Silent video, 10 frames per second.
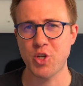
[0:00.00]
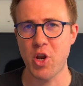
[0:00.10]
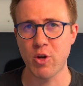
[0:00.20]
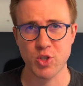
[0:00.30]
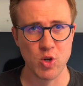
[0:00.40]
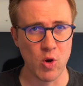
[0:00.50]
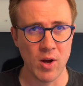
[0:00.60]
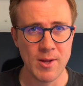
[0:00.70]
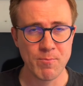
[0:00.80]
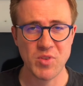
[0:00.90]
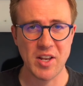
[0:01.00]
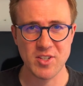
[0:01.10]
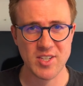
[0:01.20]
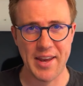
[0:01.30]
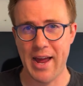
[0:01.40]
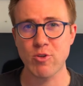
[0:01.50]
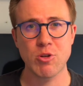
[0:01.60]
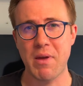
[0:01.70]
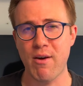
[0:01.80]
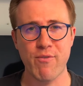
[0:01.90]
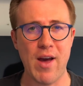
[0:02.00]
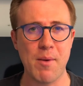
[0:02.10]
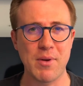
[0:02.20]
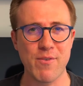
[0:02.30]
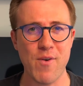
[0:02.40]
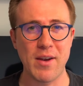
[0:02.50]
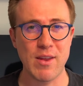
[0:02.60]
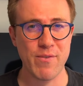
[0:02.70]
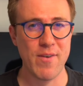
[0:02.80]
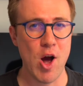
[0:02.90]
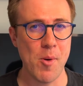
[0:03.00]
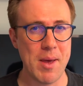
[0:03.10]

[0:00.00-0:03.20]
You know, Saw didn't set out to be a family friendly film.